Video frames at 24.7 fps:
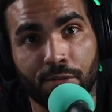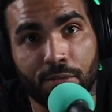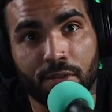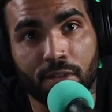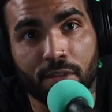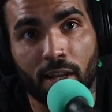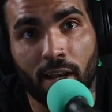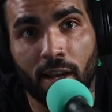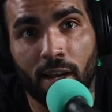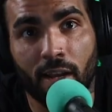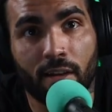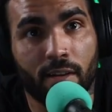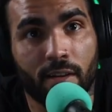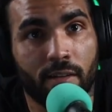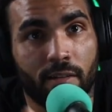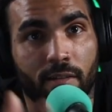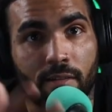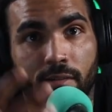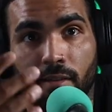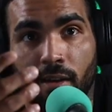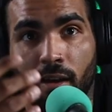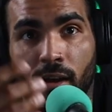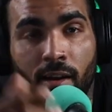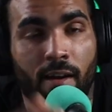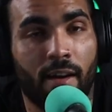like,
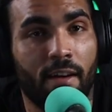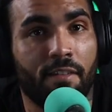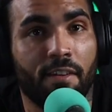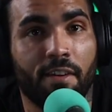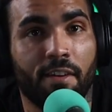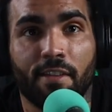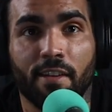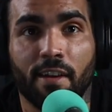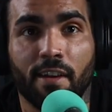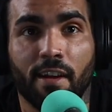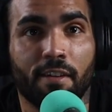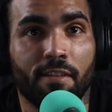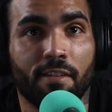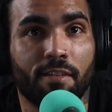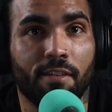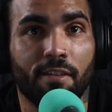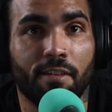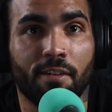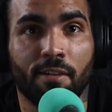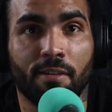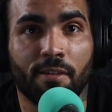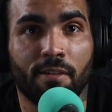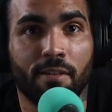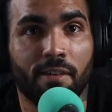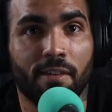I don't have anything else to
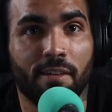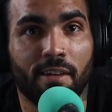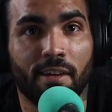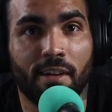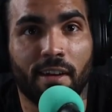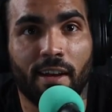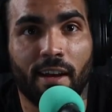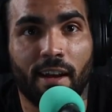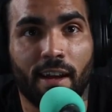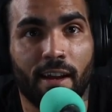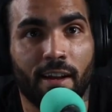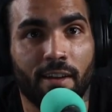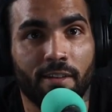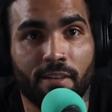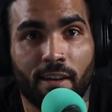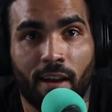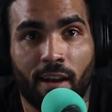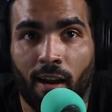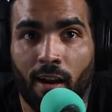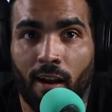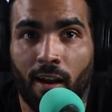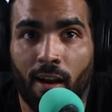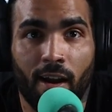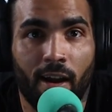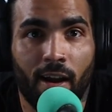do. And I was like, all
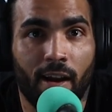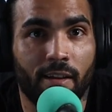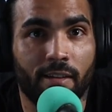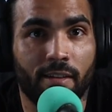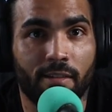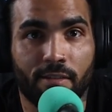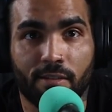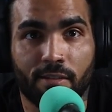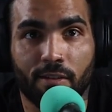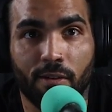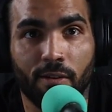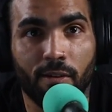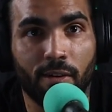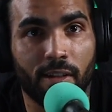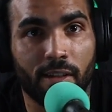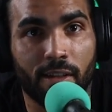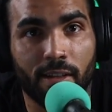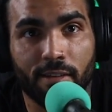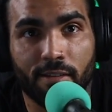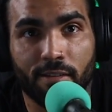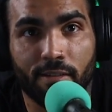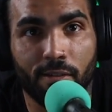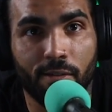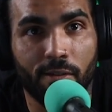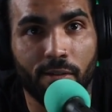right, screw it.
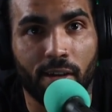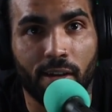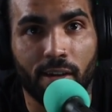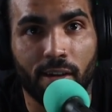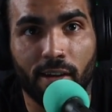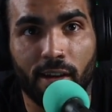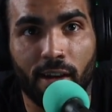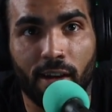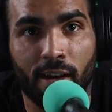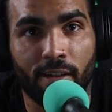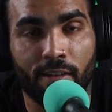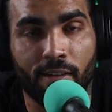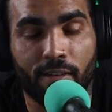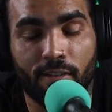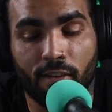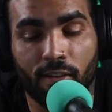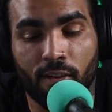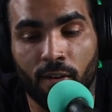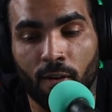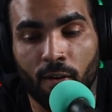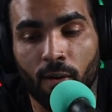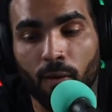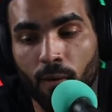Let's do it. And so